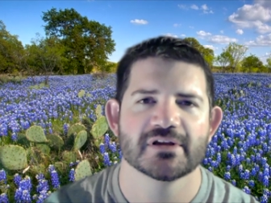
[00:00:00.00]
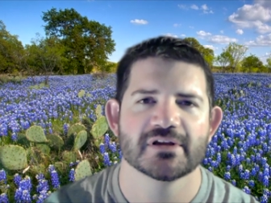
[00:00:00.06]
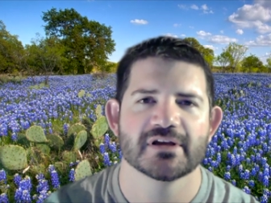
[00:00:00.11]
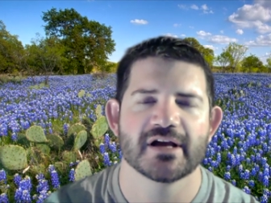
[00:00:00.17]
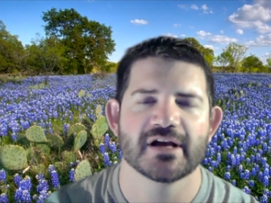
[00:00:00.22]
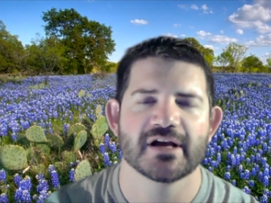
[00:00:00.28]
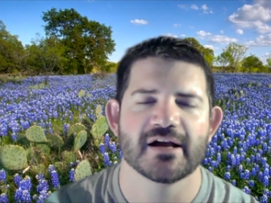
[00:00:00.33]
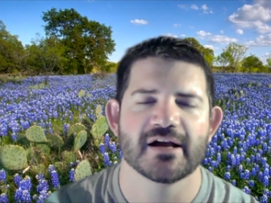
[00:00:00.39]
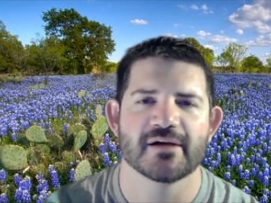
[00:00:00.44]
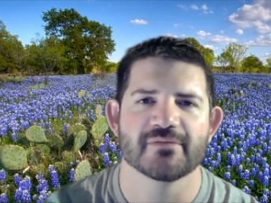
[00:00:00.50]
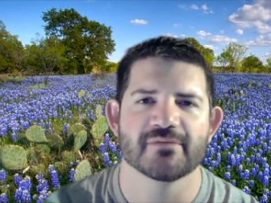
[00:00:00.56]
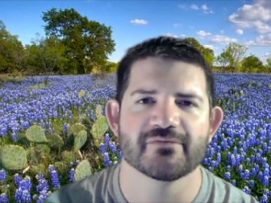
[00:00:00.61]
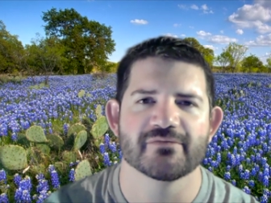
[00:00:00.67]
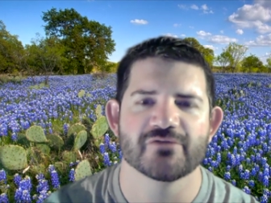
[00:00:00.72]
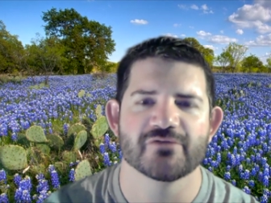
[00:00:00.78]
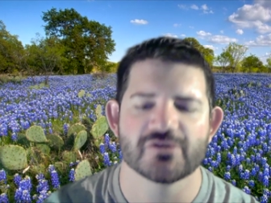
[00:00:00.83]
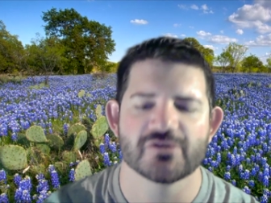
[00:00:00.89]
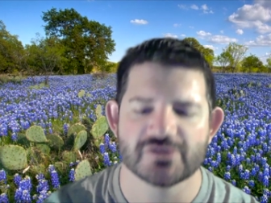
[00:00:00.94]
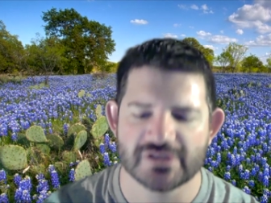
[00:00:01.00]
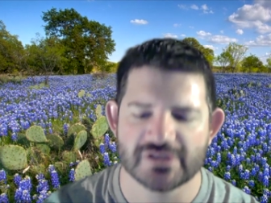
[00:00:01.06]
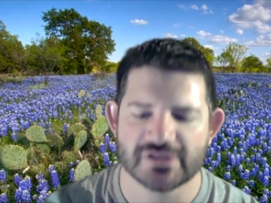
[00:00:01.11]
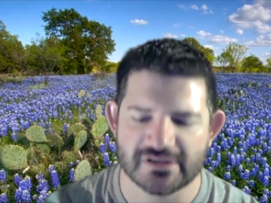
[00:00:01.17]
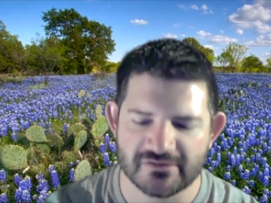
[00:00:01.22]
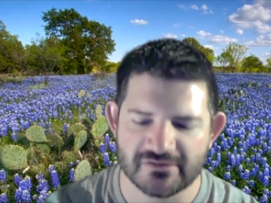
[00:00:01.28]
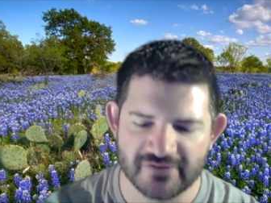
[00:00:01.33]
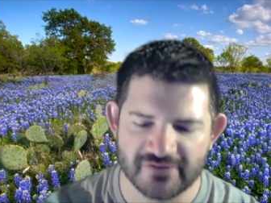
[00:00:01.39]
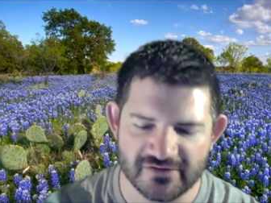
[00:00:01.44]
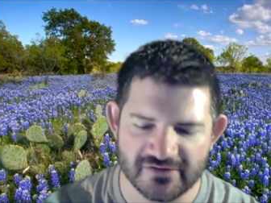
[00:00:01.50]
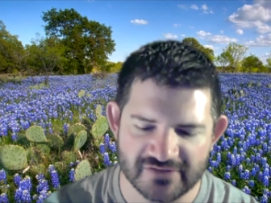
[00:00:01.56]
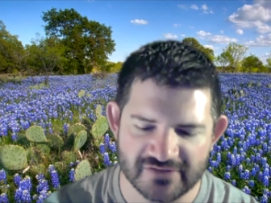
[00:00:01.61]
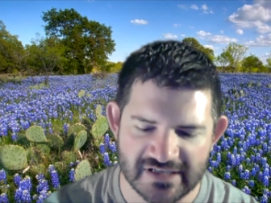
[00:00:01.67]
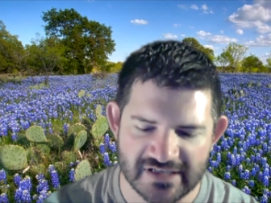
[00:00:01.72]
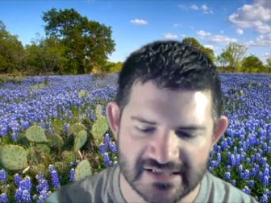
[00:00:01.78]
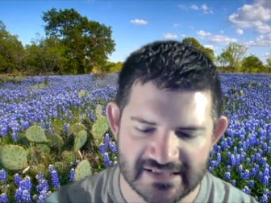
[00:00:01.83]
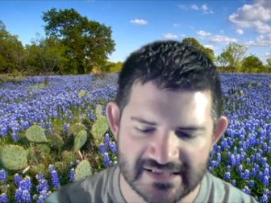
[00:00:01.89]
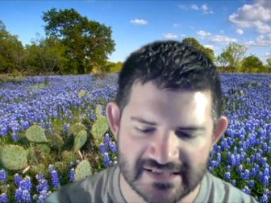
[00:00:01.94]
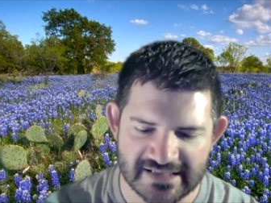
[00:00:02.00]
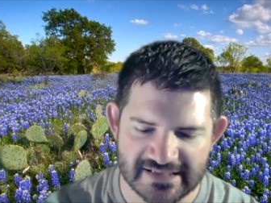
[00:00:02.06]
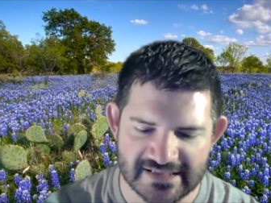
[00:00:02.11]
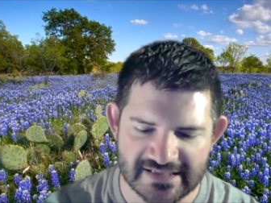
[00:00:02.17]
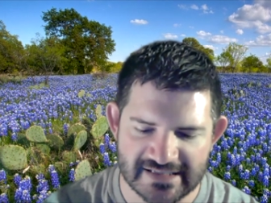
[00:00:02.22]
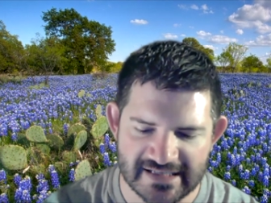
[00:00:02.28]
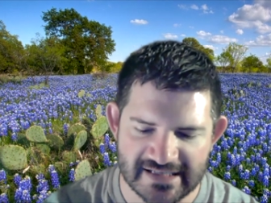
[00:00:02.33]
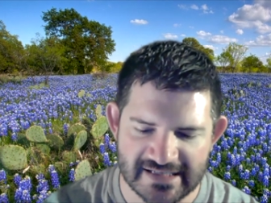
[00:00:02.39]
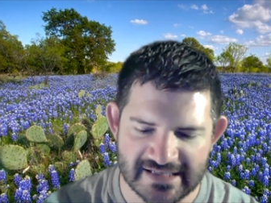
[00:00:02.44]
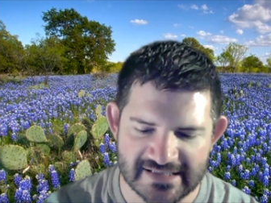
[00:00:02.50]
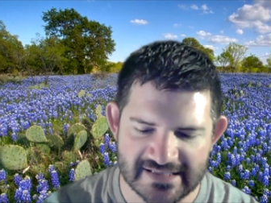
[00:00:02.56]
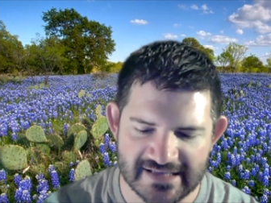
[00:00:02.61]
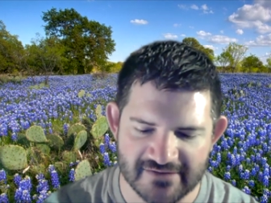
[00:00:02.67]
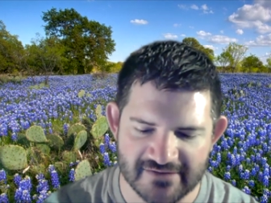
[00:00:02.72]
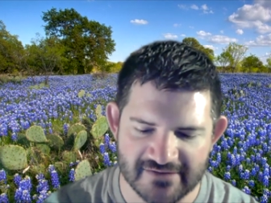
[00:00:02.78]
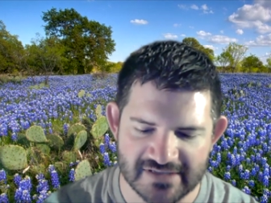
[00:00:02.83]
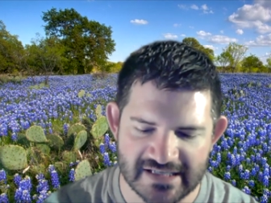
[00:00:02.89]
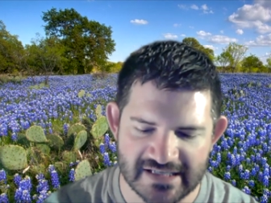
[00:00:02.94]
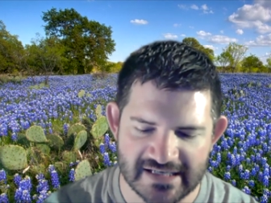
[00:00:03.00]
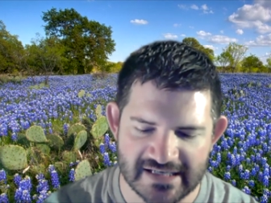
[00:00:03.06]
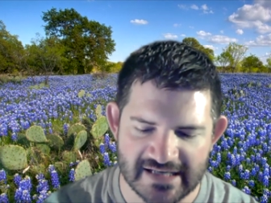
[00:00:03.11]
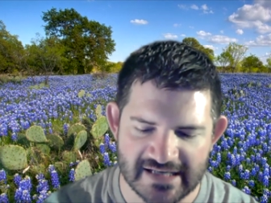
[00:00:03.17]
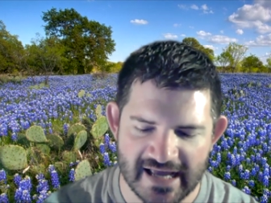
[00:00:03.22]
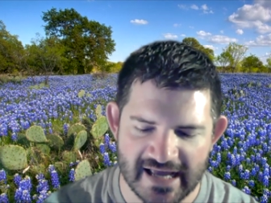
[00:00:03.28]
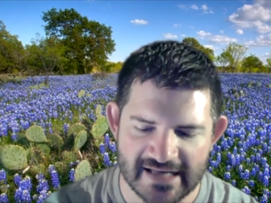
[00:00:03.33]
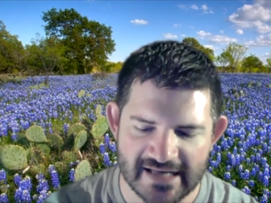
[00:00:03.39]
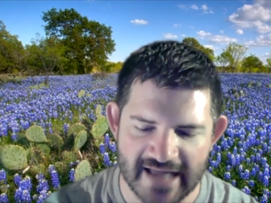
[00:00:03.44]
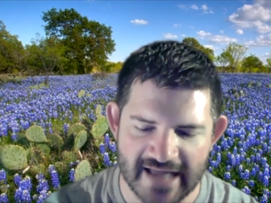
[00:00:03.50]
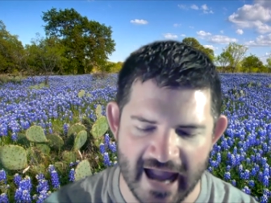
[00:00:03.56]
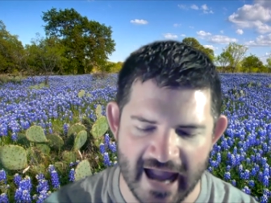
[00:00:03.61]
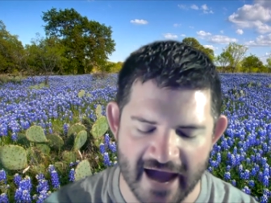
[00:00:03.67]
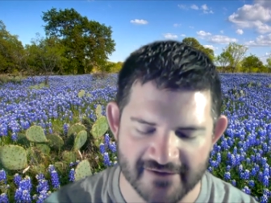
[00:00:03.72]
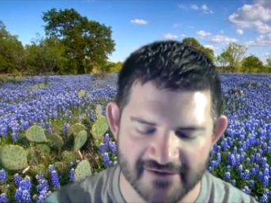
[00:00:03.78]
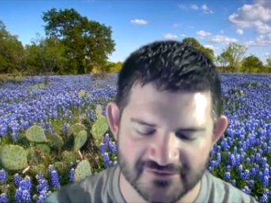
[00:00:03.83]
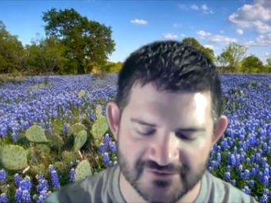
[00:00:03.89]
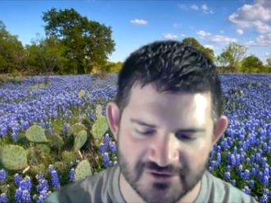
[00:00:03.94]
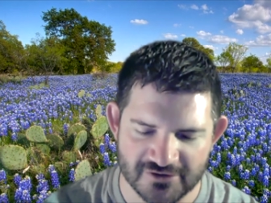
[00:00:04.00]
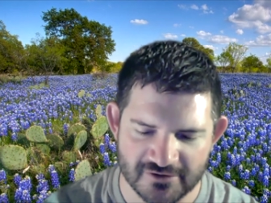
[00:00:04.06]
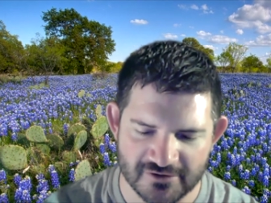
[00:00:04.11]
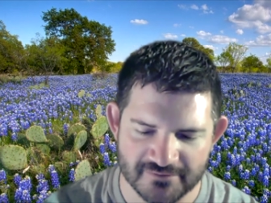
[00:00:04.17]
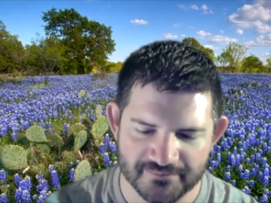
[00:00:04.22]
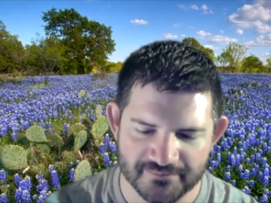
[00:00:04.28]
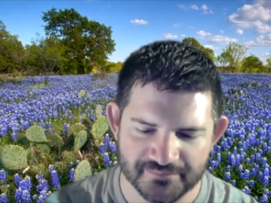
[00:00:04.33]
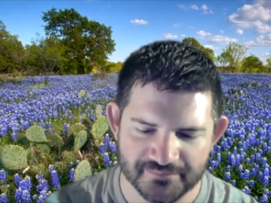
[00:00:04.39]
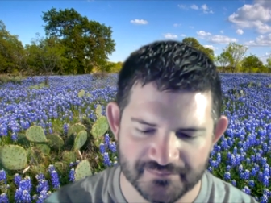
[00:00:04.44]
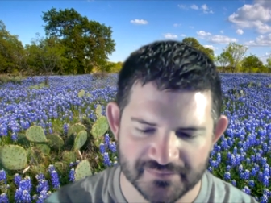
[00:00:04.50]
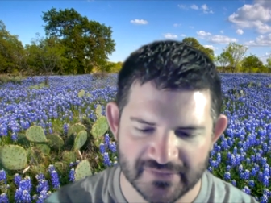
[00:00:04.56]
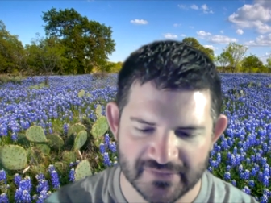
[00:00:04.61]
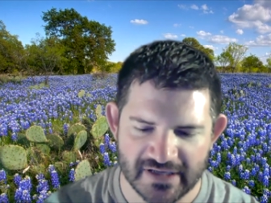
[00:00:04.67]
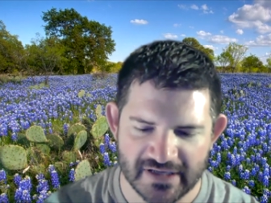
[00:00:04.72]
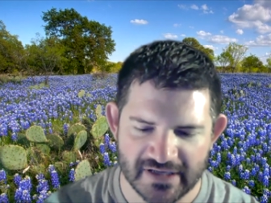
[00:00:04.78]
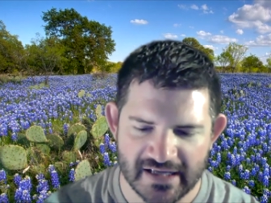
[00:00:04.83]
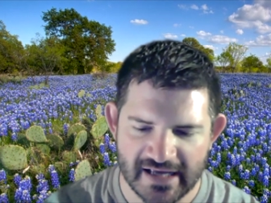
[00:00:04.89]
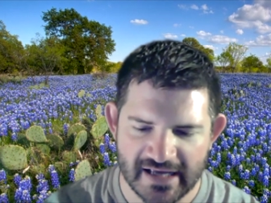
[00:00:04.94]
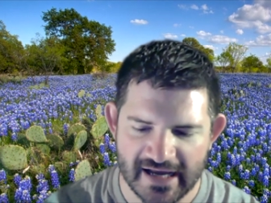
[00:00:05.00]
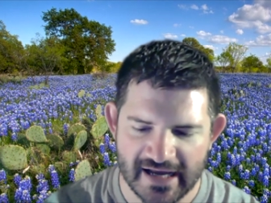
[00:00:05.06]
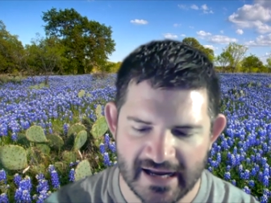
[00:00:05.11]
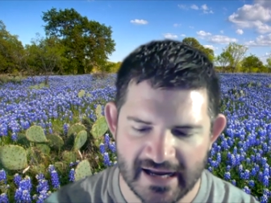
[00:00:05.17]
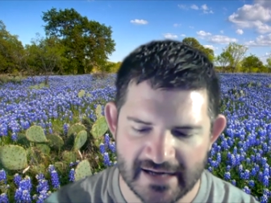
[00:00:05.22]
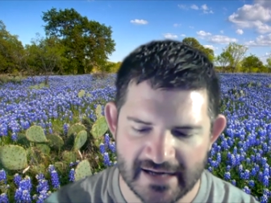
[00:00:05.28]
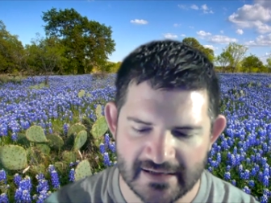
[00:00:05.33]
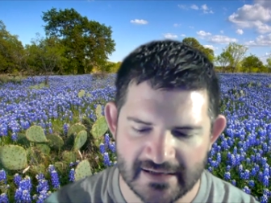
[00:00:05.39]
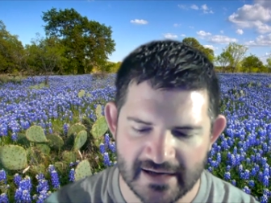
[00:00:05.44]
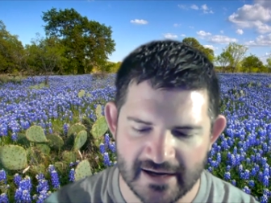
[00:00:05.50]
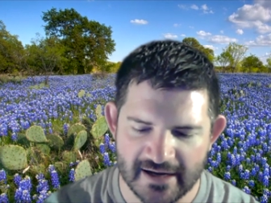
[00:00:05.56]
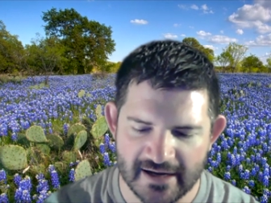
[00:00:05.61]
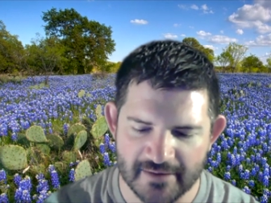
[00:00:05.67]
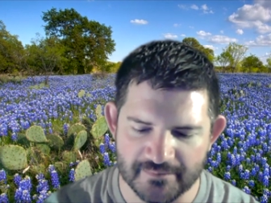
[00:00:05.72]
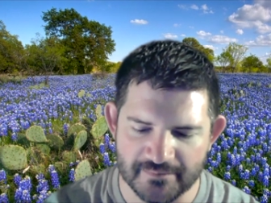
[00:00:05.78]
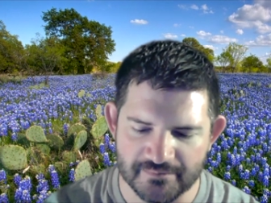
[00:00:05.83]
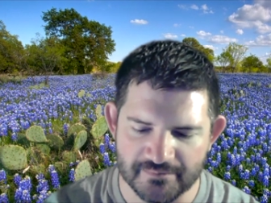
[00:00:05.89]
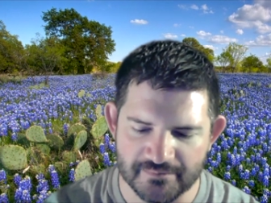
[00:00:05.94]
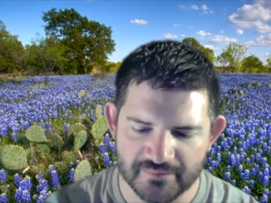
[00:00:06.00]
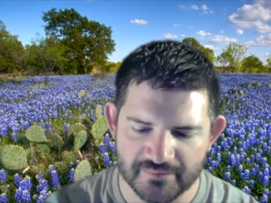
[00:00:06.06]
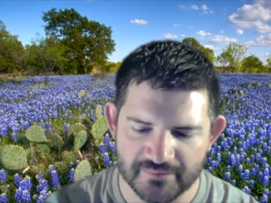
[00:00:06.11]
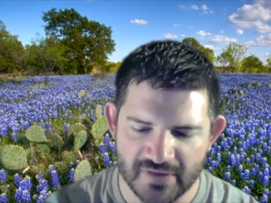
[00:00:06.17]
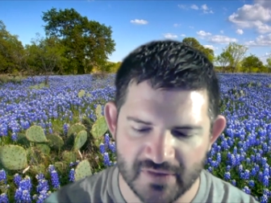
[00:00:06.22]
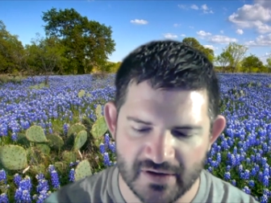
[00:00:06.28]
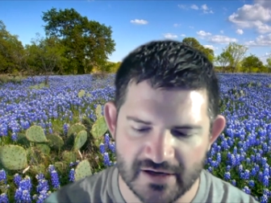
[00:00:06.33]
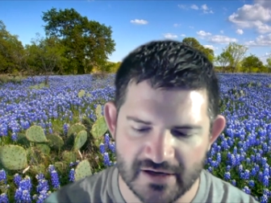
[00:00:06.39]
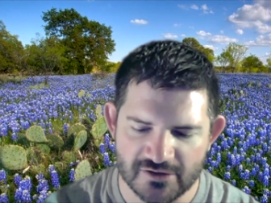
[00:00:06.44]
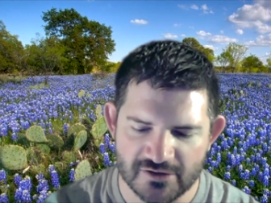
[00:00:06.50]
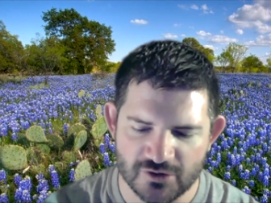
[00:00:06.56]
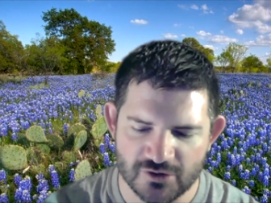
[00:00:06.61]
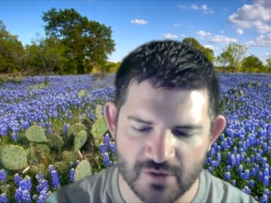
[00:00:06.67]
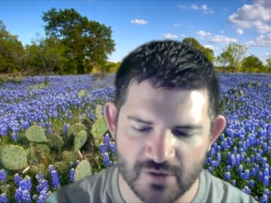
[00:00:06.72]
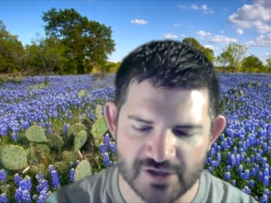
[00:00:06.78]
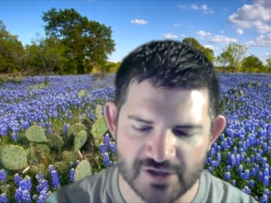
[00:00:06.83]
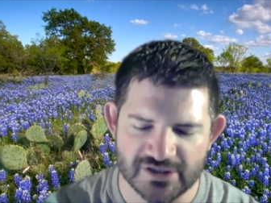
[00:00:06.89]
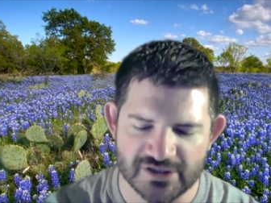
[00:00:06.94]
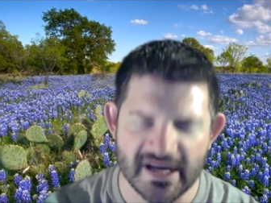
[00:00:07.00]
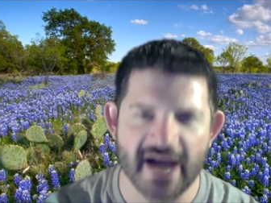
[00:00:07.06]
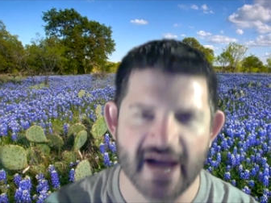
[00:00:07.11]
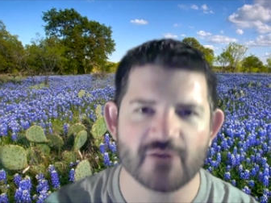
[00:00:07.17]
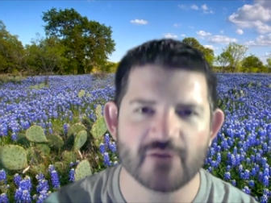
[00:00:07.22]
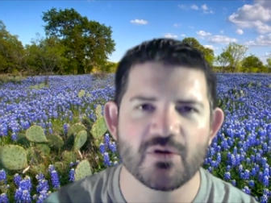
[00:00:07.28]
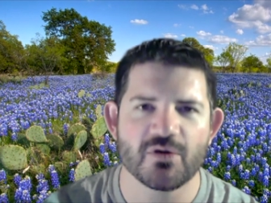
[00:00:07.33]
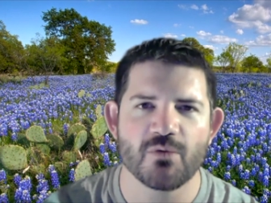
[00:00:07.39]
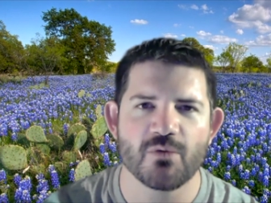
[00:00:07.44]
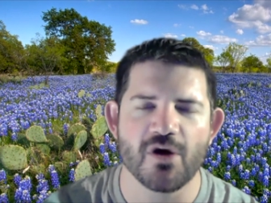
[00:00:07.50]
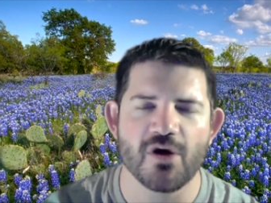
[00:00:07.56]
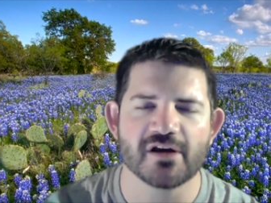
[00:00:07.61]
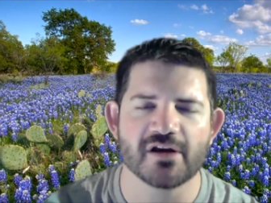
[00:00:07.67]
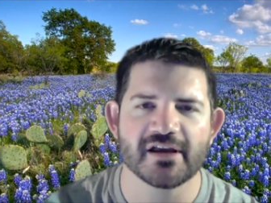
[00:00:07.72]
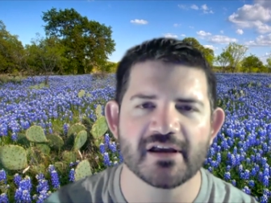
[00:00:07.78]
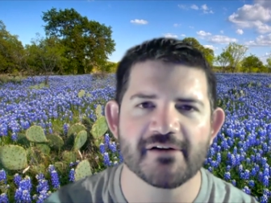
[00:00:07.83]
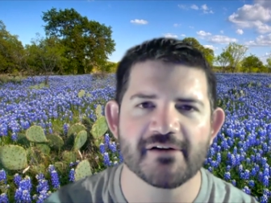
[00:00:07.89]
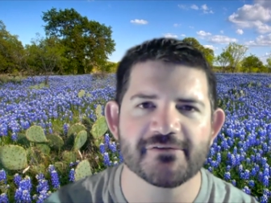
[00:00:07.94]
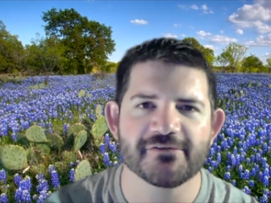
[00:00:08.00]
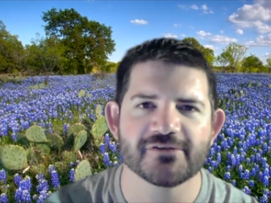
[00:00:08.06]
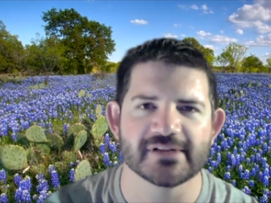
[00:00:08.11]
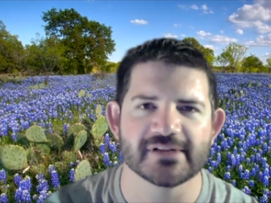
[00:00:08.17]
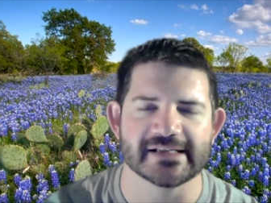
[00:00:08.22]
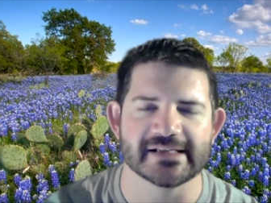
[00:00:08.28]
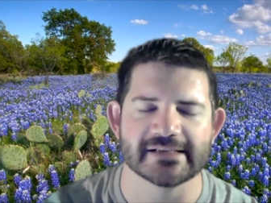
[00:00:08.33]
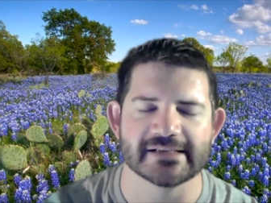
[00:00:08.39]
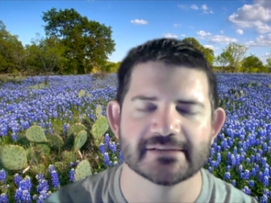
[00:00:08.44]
um, verses 15, 16, and 17, and after. And um, here's a question How do we walk carefully?